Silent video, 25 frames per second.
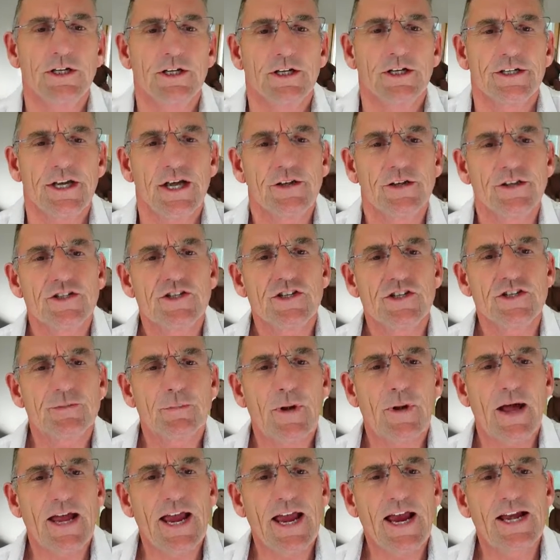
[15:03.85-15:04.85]
Now, this is
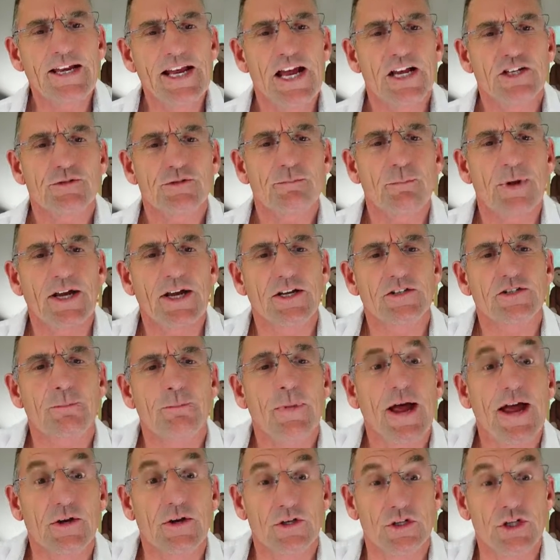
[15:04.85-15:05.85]
about any aspect
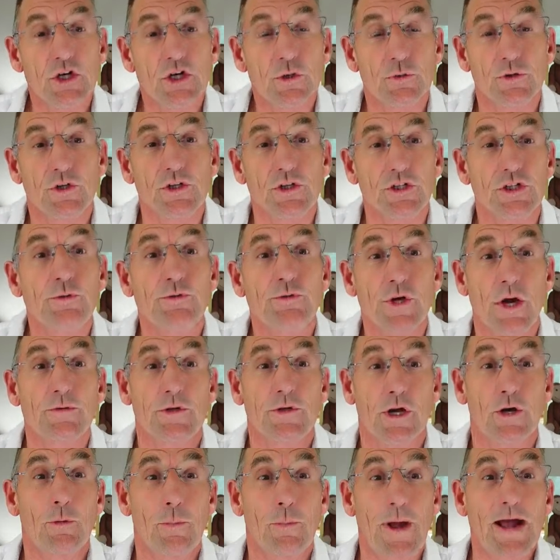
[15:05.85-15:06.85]
about you that you don't
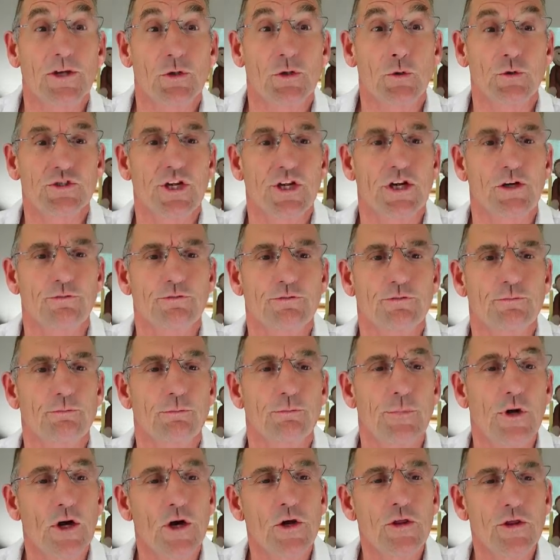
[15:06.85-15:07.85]
know about yourself,
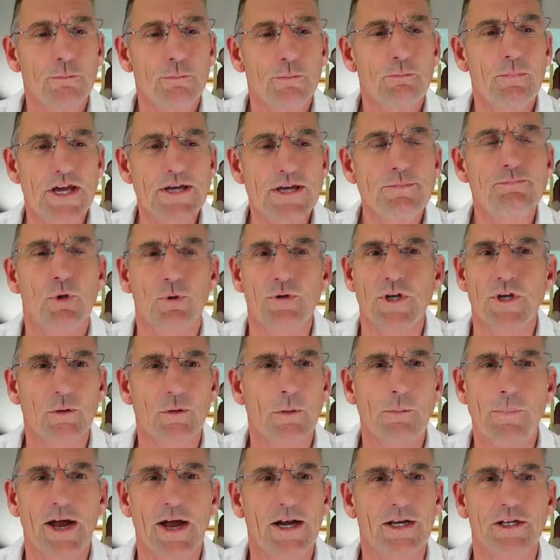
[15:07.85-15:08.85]
but other people know
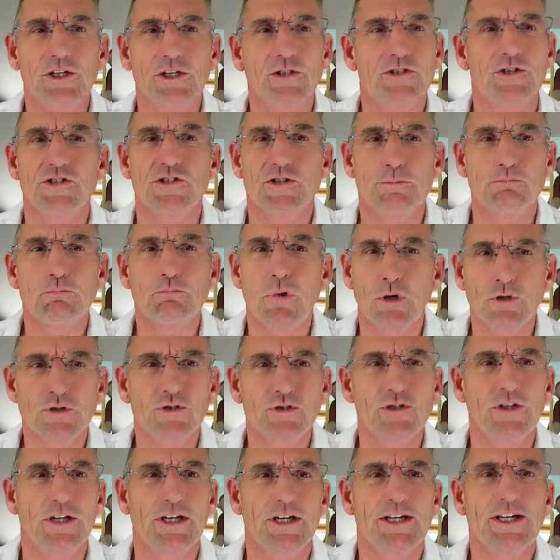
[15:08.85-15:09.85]
about it because it's
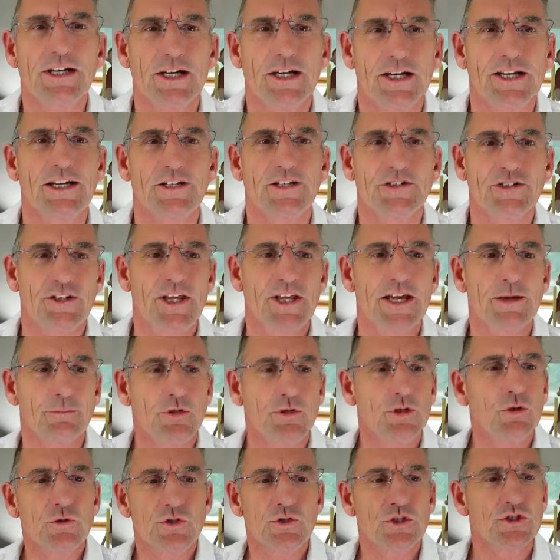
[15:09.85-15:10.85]
abundantly clear to them.
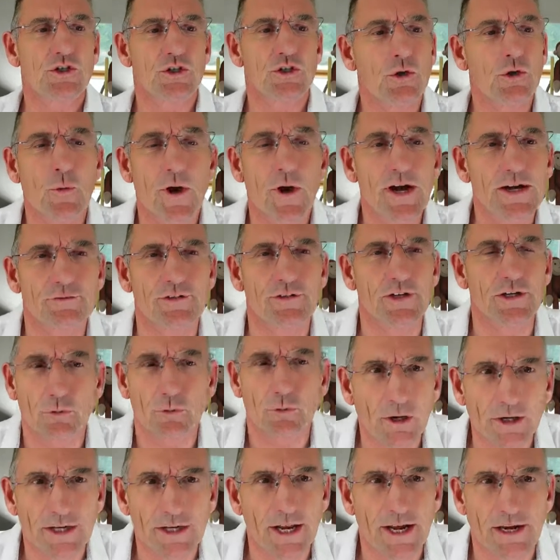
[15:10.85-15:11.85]
You're just unaware of it
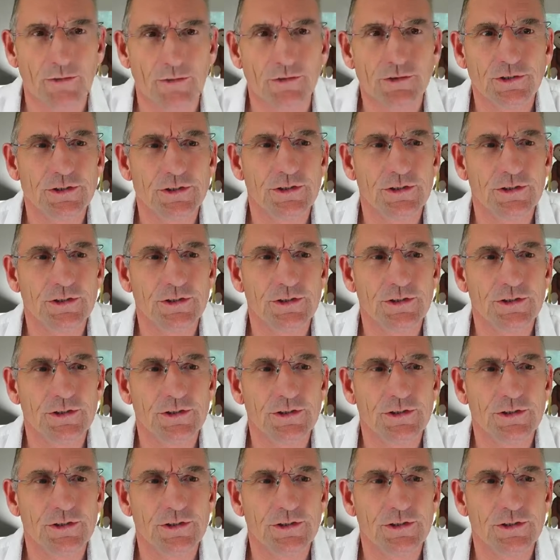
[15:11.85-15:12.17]
right now.